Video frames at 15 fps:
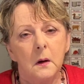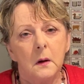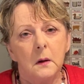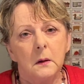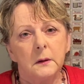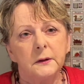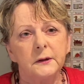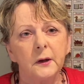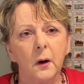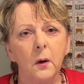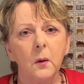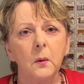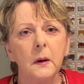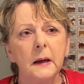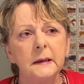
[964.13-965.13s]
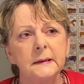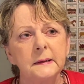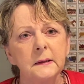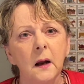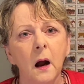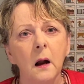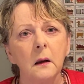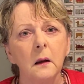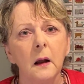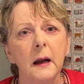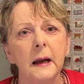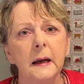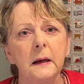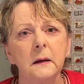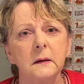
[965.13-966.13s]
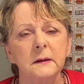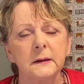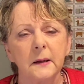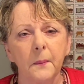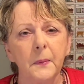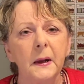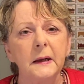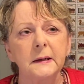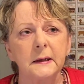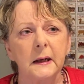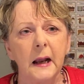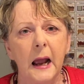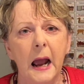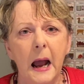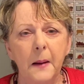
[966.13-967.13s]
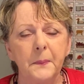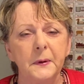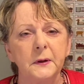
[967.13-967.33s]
So it's not like something's going to happen